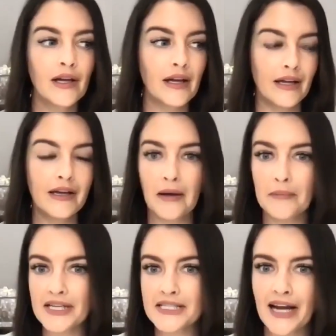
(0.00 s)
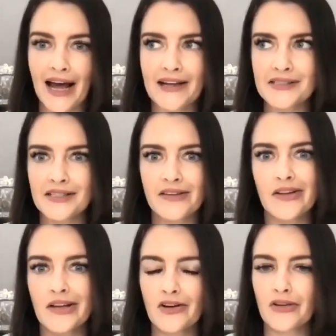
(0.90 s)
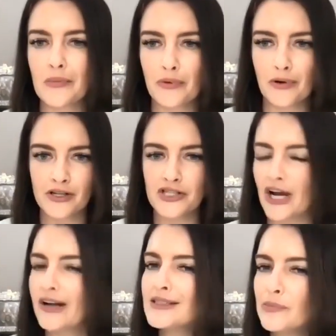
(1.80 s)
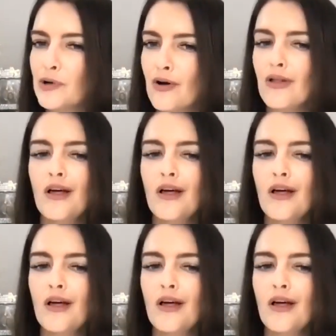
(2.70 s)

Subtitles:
income isn't as clearly projectable.